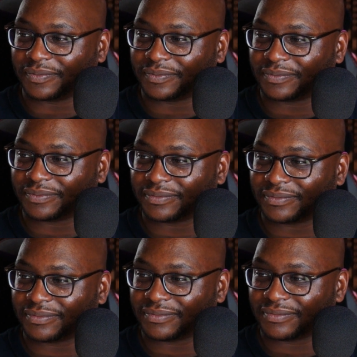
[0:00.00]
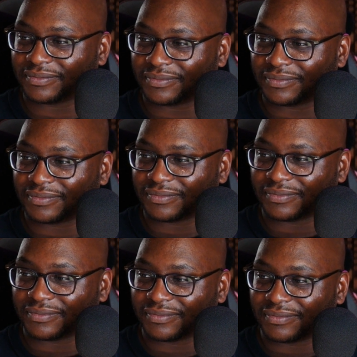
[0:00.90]

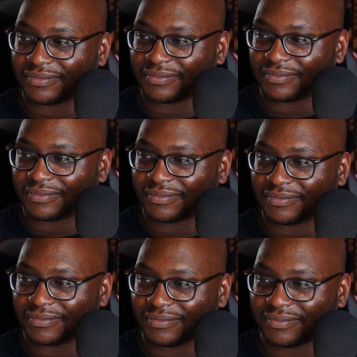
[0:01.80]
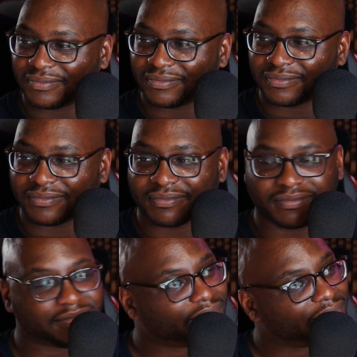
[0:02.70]

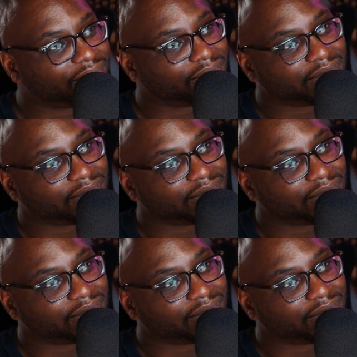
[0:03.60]
(silence)